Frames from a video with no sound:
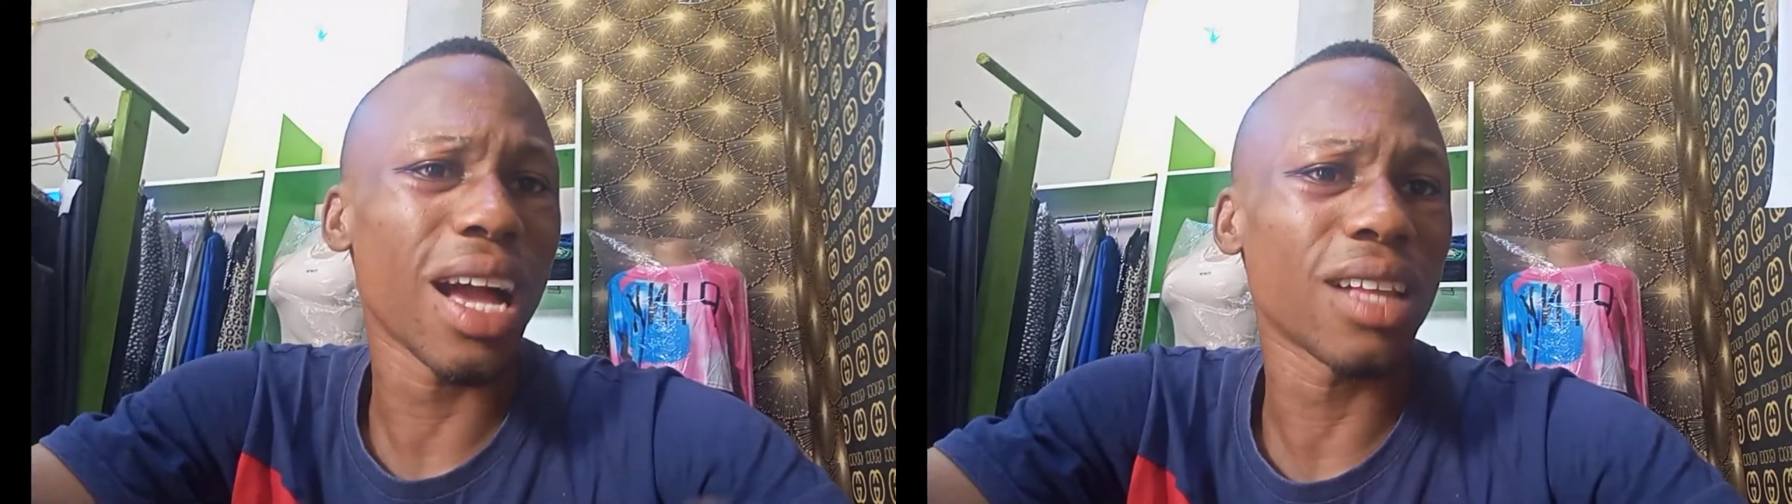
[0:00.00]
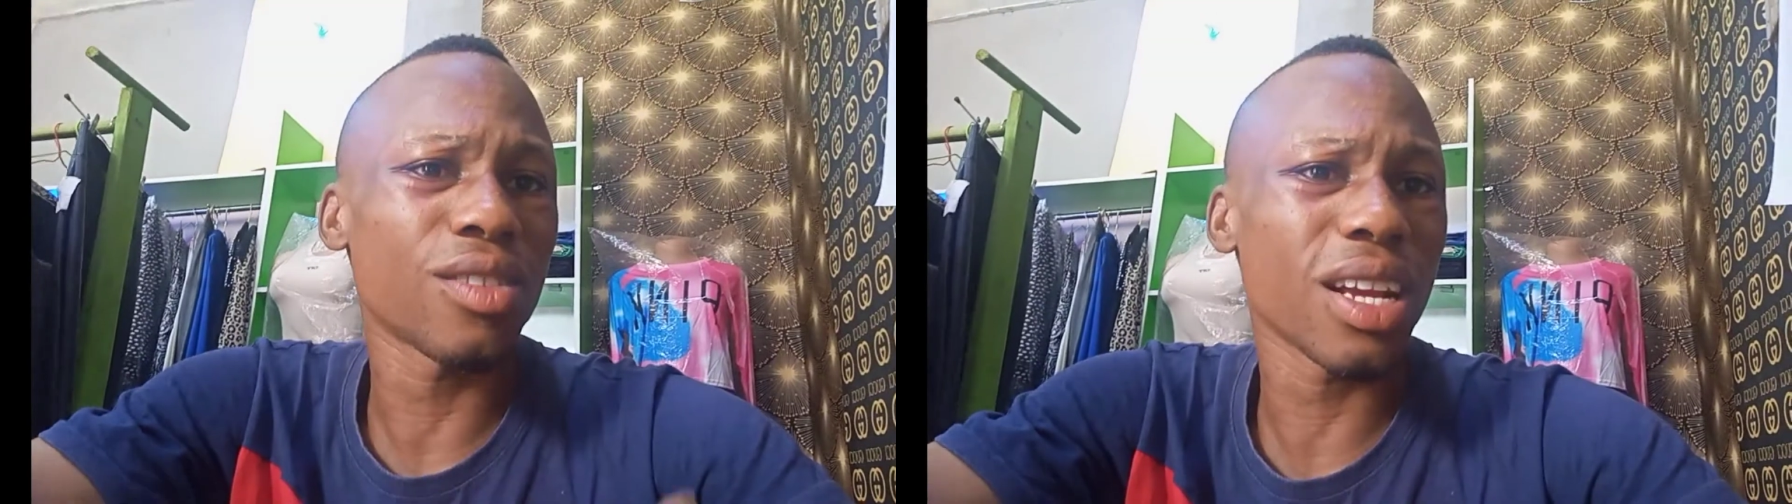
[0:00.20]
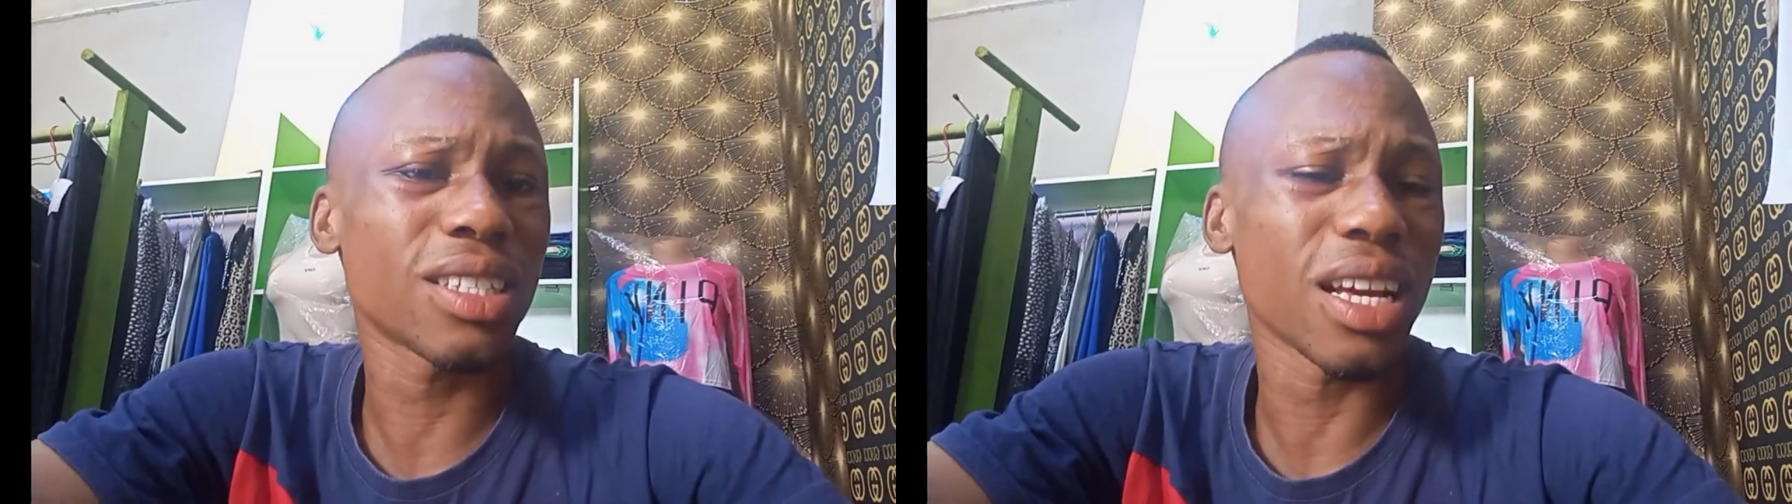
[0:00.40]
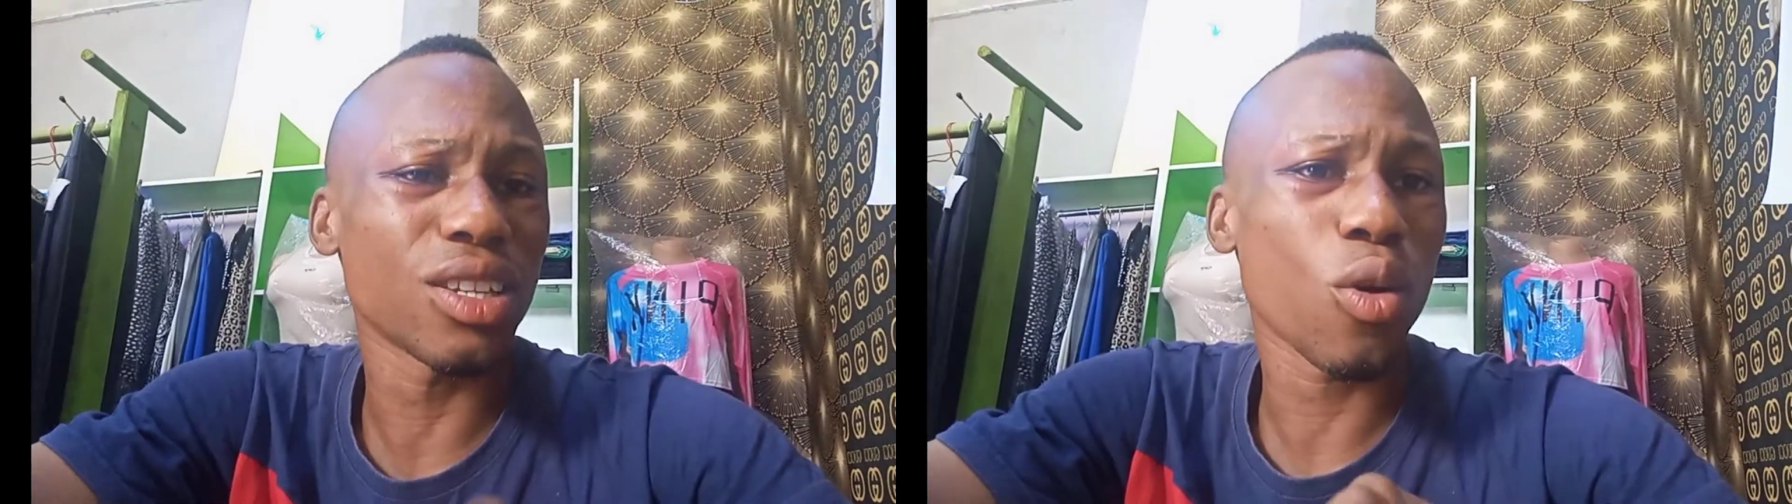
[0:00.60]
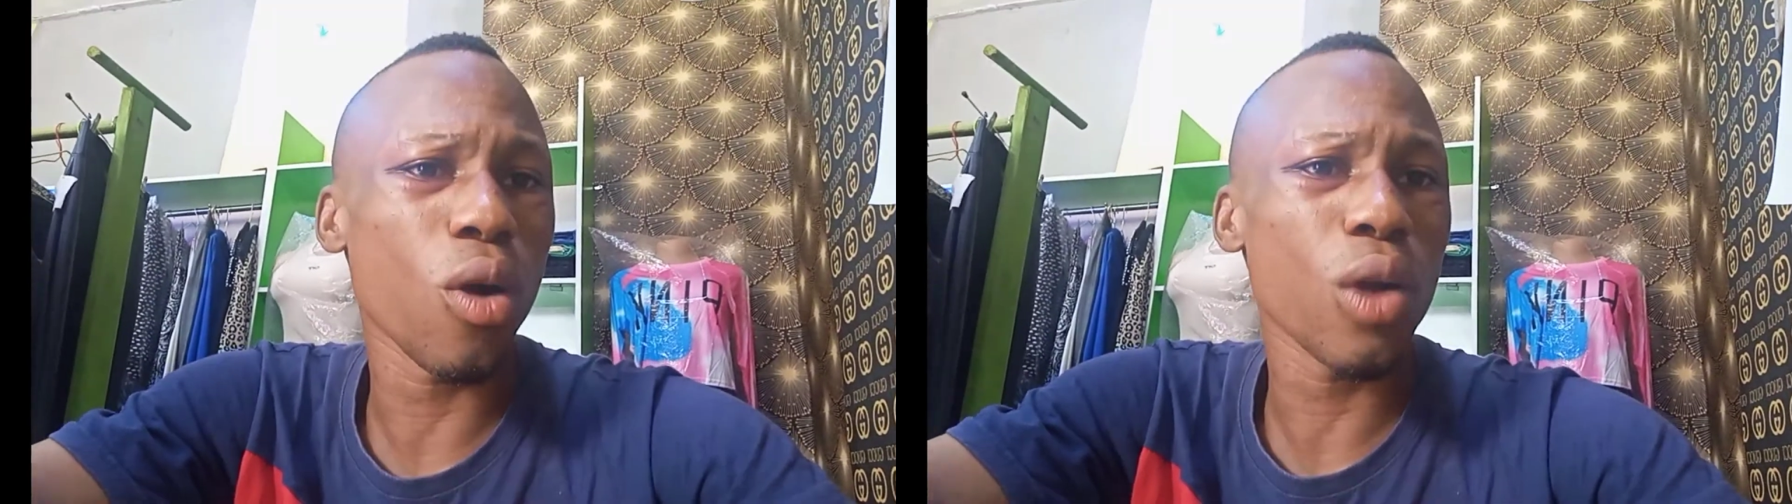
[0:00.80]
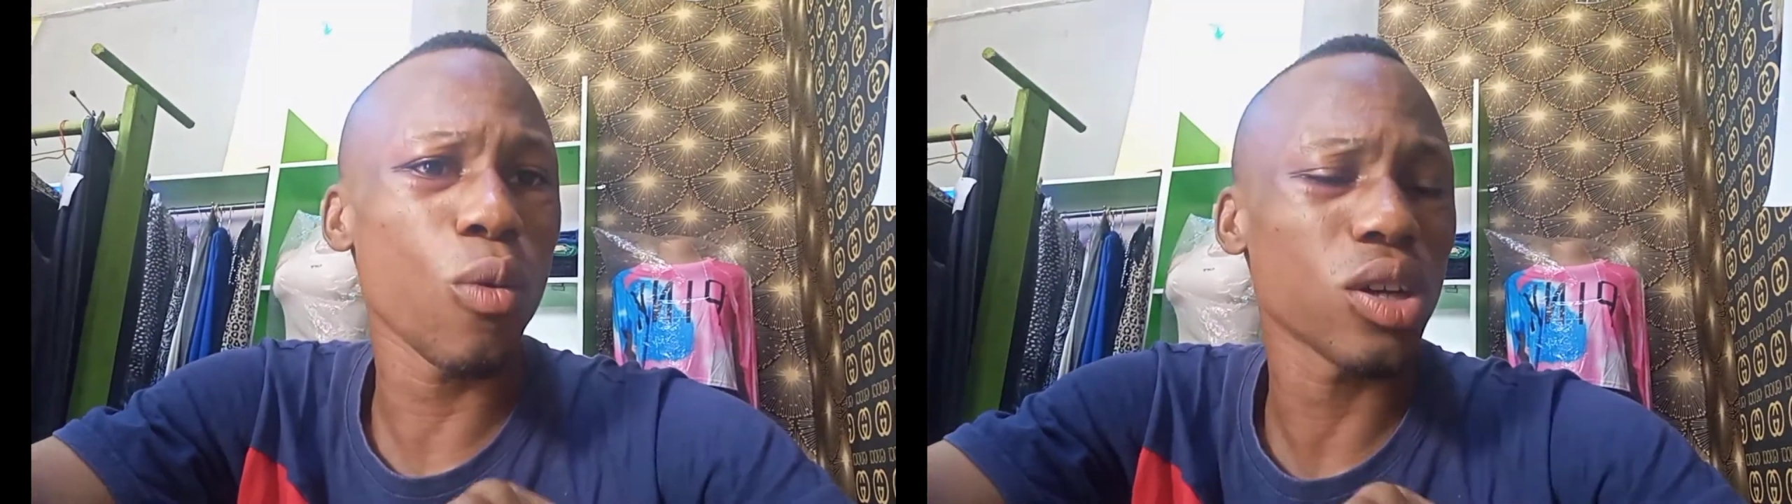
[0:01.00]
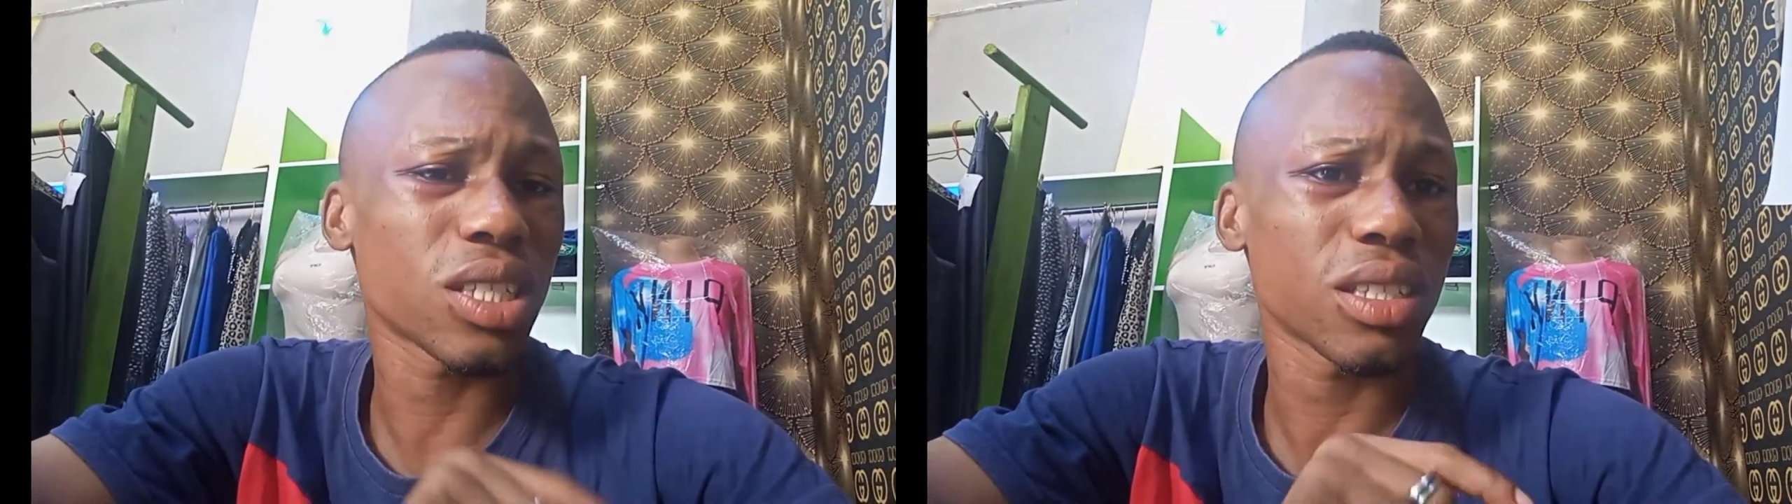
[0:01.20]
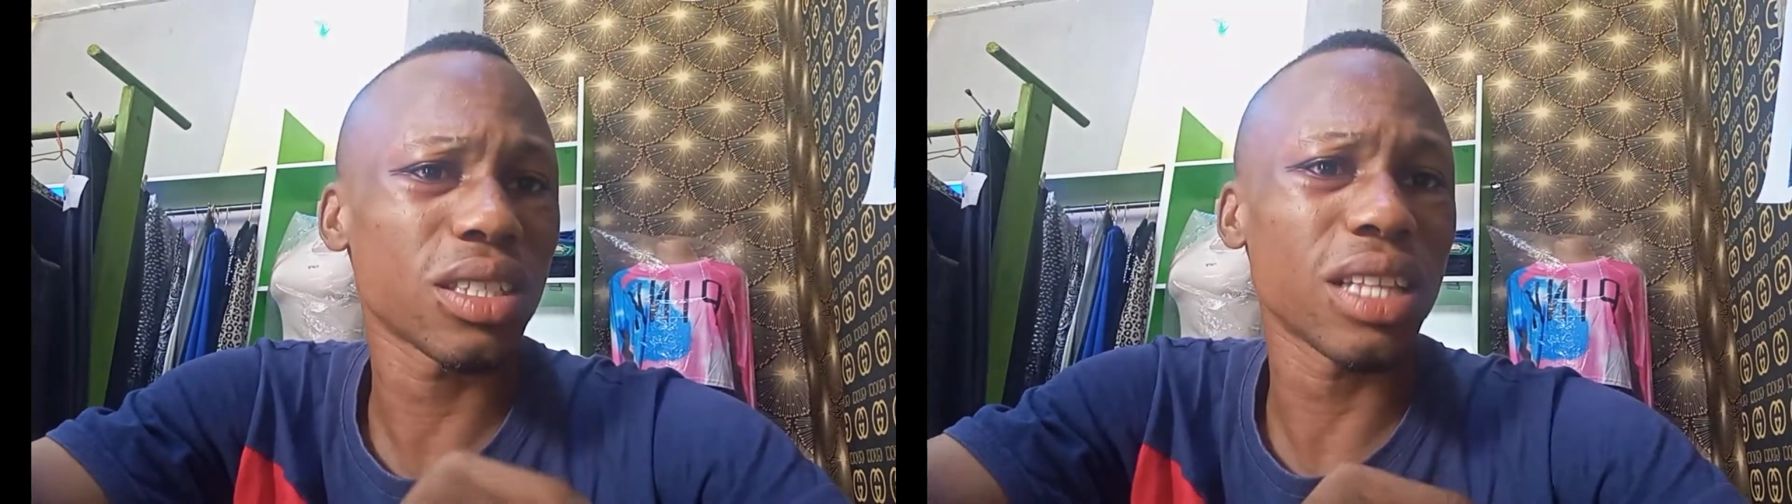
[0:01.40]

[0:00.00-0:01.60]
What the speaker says: address that the coin was,